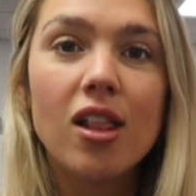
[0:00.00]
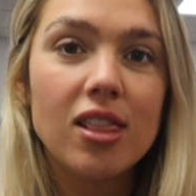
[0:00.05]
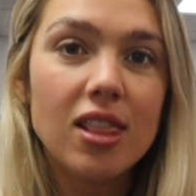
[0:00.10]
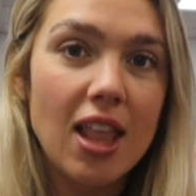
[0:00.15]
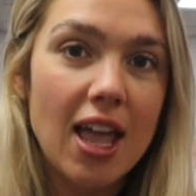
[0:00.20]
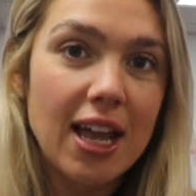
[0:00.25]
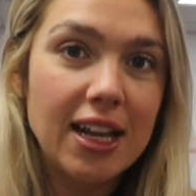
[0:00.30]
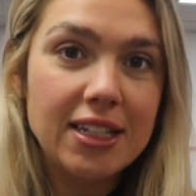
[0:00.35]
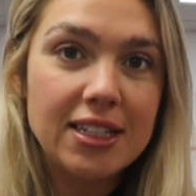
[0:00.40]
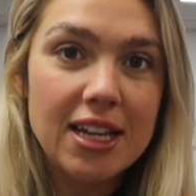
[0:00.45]

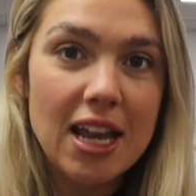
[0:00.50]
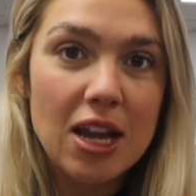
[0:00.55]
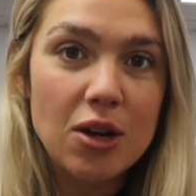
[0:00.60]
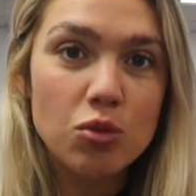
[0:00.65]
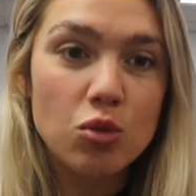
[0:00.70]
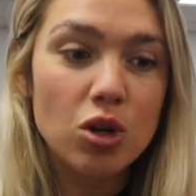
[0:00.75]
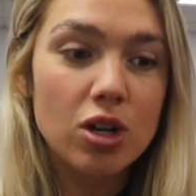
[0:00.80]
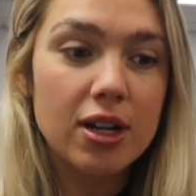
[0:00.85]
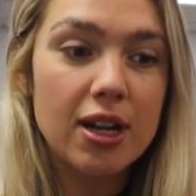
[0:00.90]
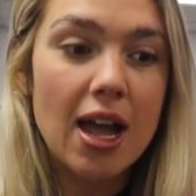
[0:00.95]
leg day
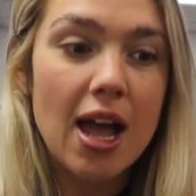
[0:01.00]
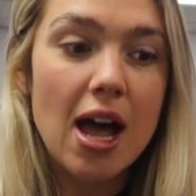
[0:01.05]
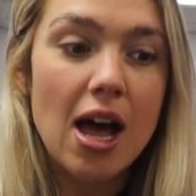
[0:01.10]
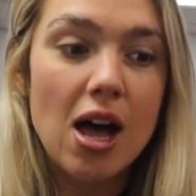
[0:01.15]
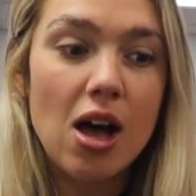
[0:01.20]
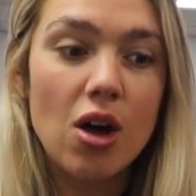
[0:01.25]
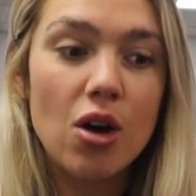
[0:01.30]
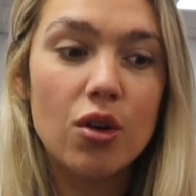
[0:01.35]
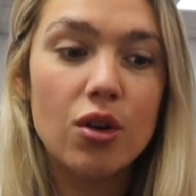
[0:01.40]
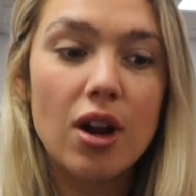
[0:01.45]

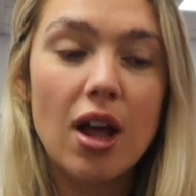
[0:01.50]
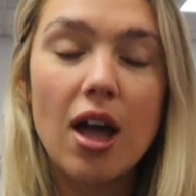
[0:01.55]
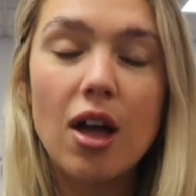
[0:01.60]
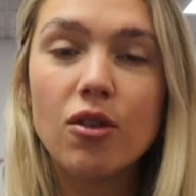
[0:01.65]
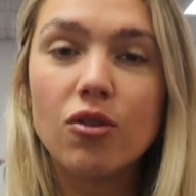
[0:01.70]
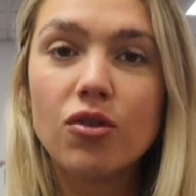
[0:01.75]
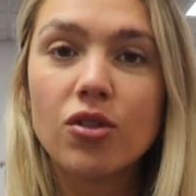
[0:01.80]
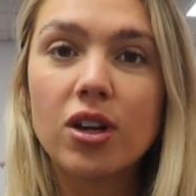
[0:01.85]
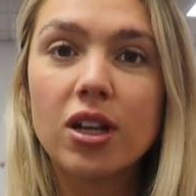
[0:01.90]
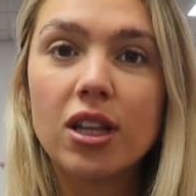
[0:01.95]
workout, I
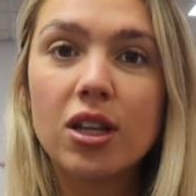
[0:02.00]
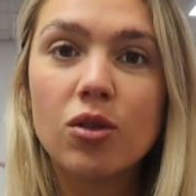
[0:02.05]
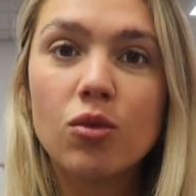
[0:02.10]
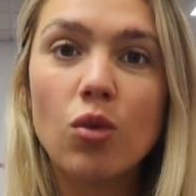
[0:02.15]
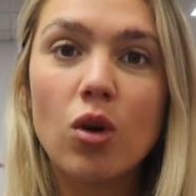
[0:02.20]
really